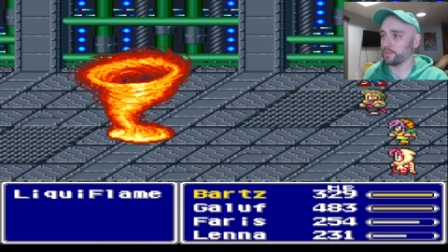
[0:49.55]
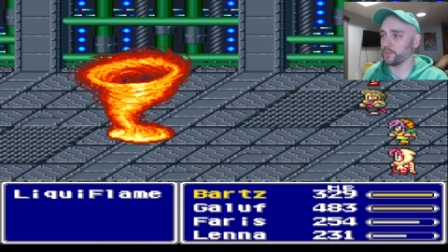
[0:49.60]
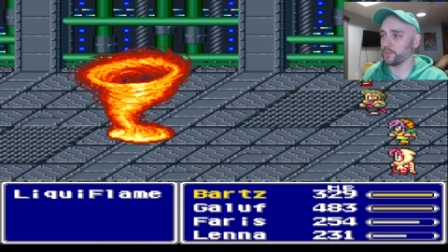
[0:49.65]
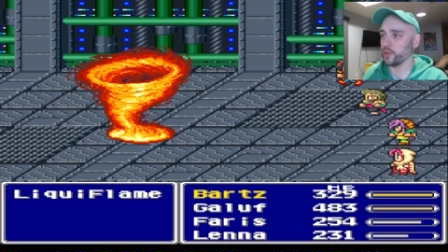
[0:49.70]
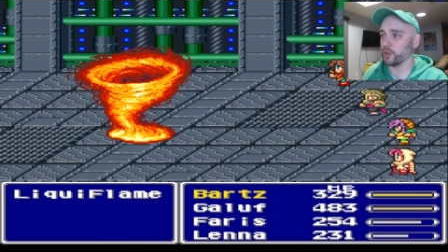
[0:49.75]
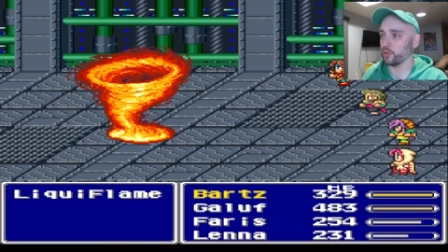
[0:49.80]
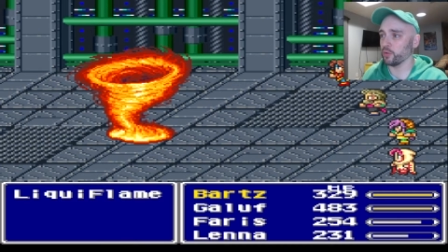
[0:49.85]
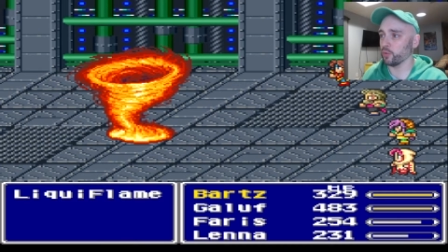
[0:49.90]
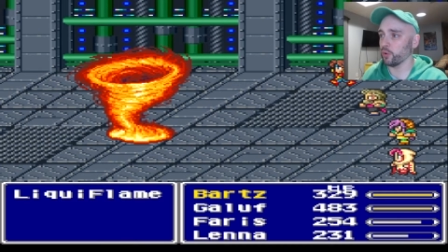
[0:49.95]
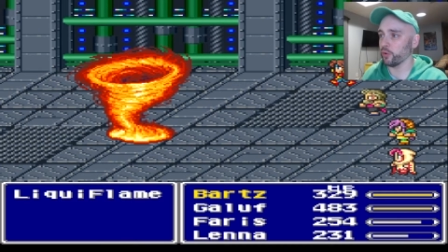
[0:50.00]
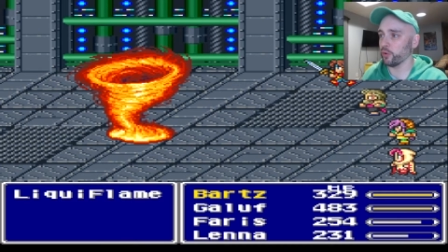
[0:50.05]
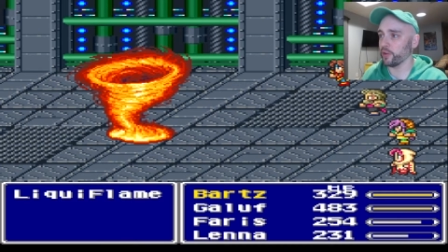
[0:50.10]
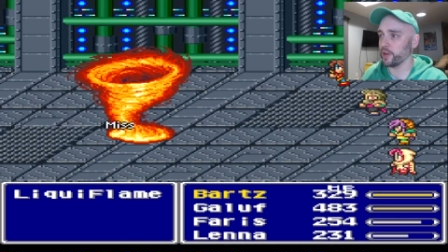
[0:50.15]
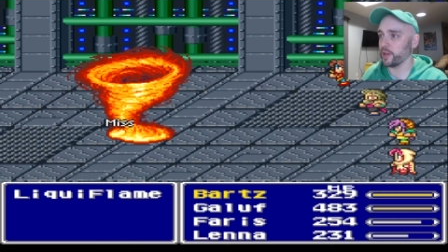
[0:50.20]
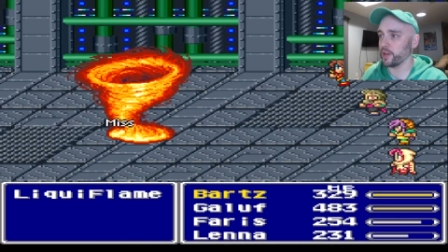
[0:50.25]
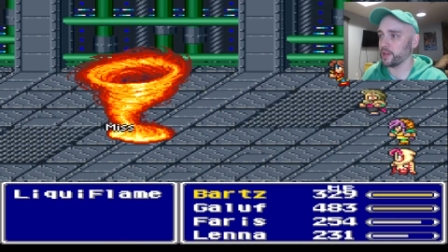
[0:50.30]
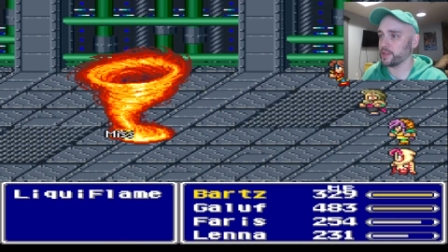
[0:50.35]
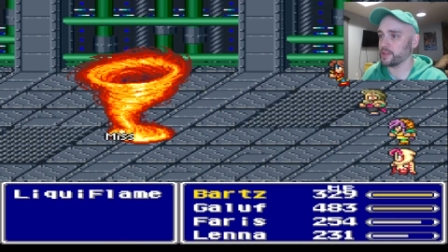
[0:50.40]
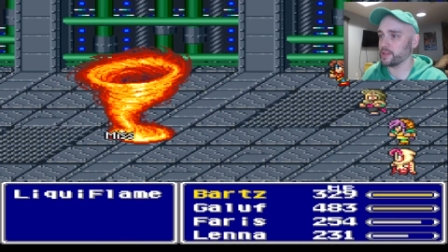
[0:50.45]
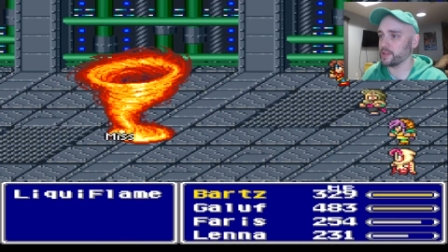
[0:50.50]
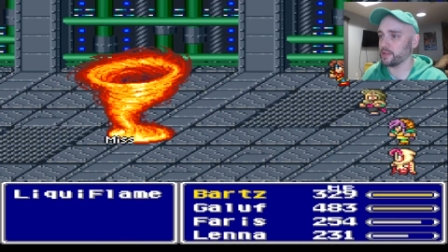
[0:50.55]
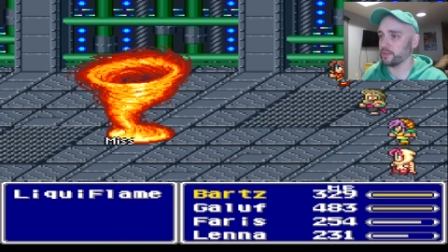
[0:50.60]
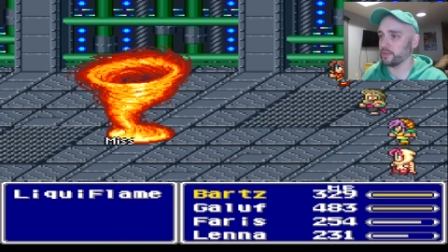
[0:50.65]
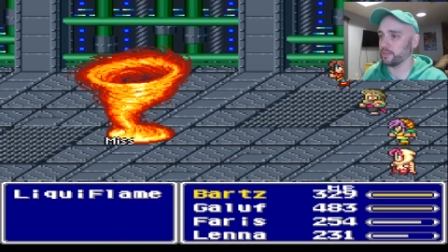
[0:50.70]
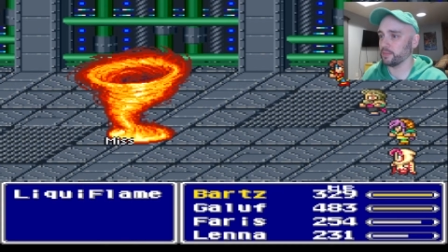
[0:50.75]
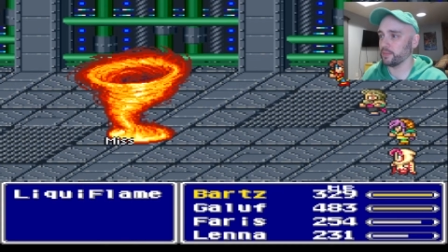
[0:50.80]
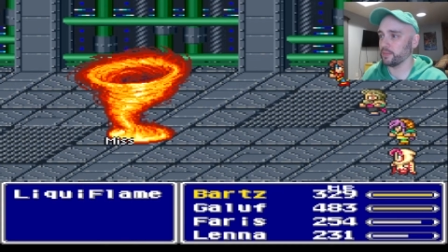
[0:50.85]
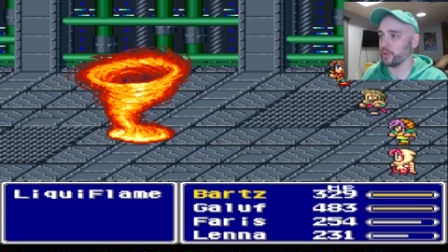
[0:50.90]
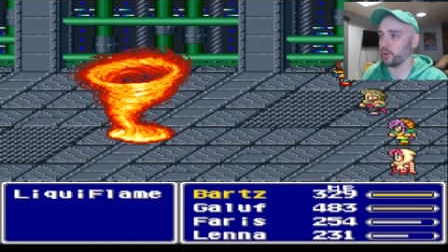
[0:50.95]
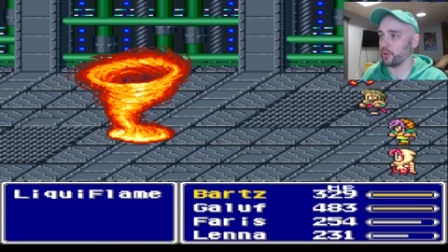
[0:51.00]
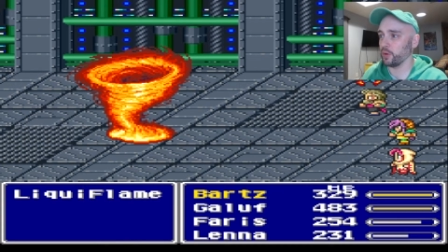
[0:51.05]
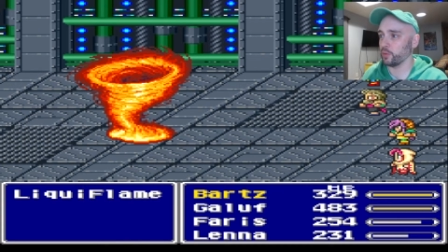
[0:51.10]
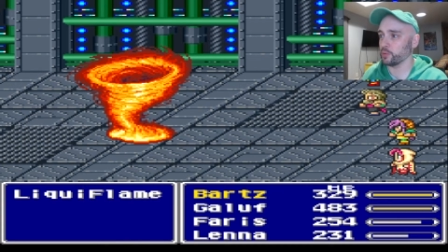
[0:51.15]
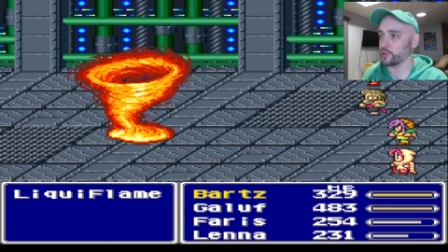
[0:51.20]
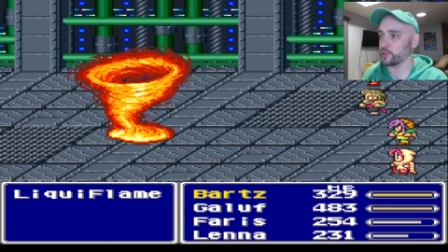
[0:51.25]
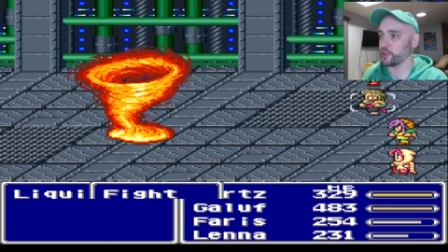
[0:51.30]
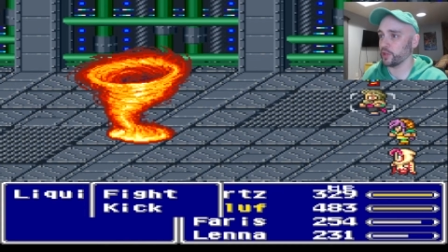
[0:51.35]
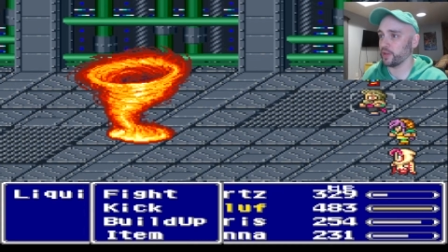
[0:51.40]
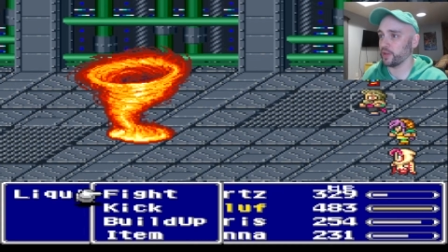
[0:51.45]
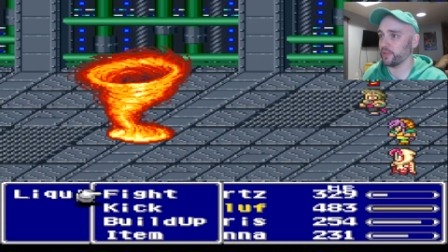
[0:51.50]
gonna roll the dice. Oh, oh,
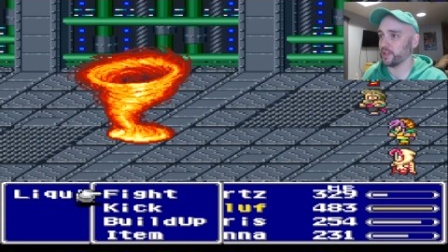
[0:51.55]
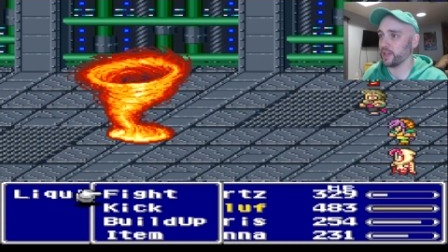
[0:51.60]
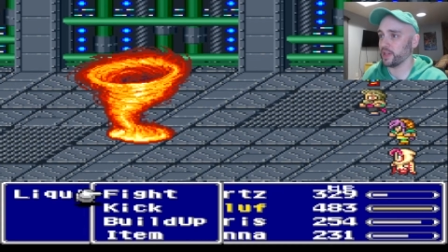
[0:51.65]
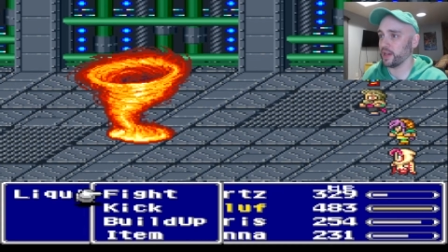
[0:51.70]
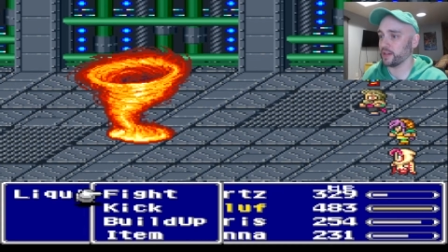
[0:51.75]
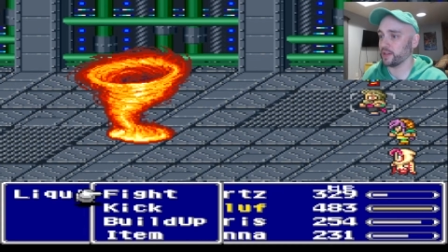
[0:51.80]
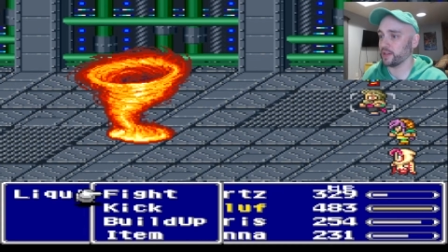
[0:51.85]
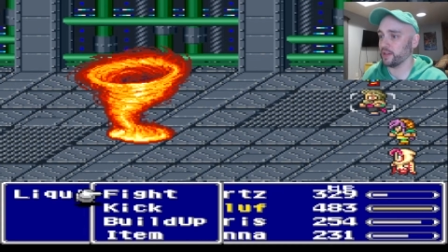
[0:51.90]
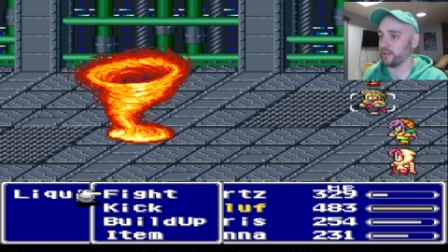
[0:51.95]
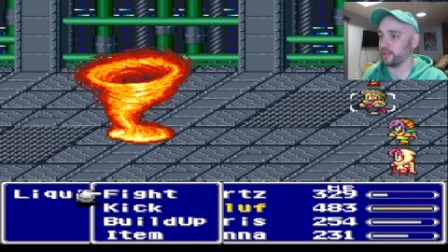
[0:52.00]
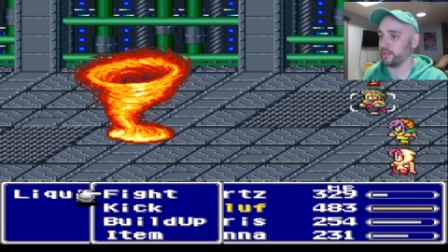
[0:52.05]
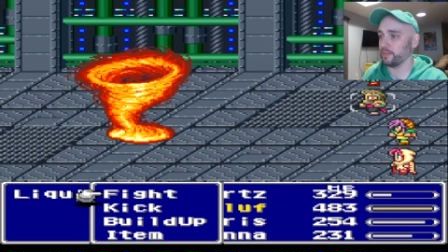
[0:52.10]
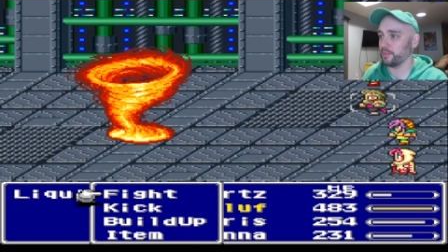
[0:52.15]
shouldn't have attacked it.